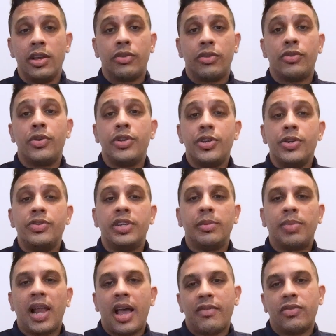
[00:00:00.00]
Through
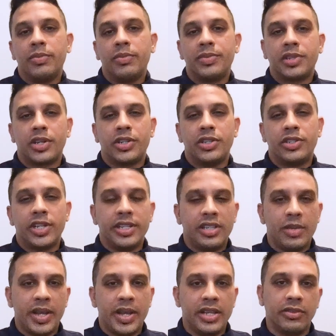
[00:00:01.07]
using platforms such as
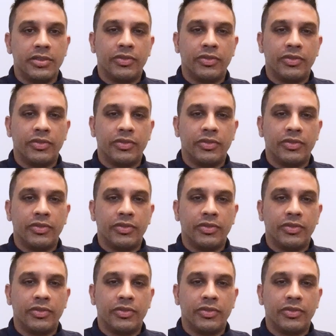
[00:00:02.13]
GCP to